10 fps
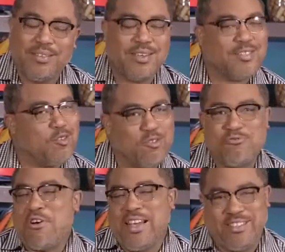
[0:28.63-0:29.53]
just sounds
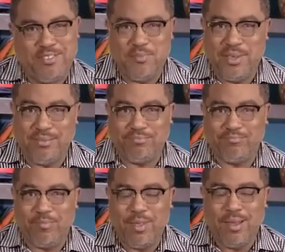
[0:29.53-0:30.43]
right to me.
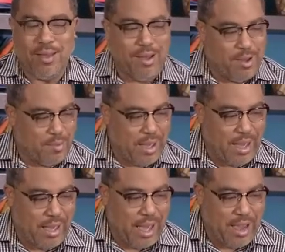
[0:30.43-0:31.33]

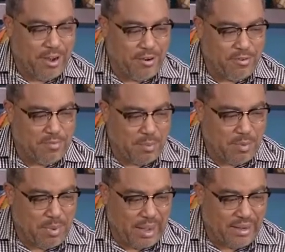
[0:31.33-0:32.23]
I
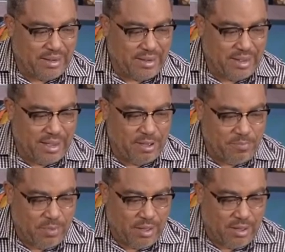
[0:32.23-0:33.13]
remember back in the day,
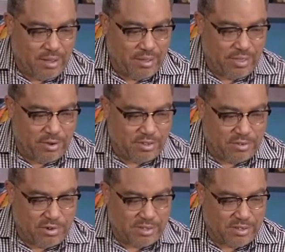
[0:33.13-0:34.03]
there was
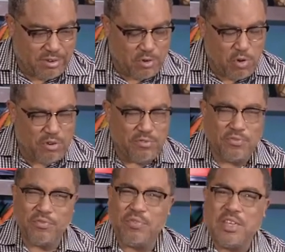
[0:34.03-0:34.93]
a restaurant called
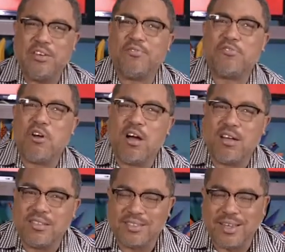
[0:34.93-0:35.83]
Vida
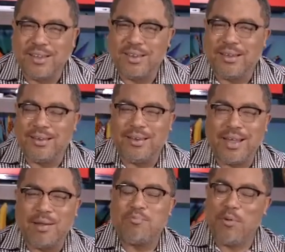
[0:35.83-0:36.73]
France, and
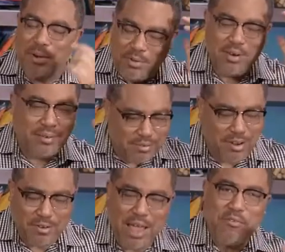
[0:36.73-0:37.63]
that probably
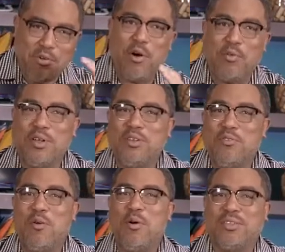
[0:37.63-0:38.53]
not everyone will
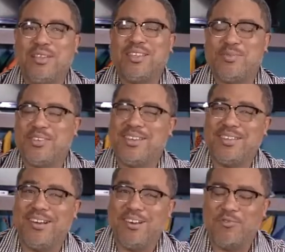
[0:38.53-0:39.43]
know about it, especially the
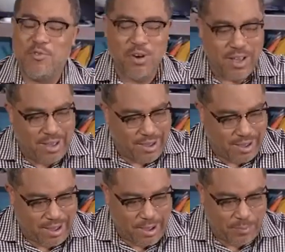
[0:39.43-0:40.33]
younger folk.
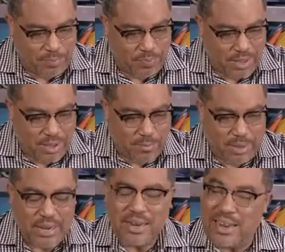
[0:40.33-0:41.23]

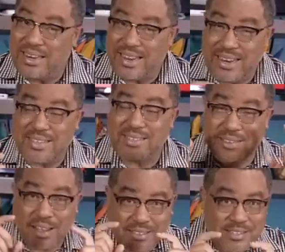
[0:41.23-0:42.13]
But they
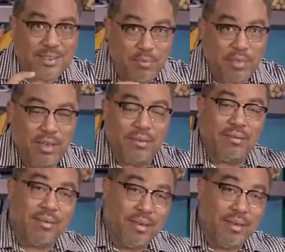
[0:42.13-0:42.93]
started something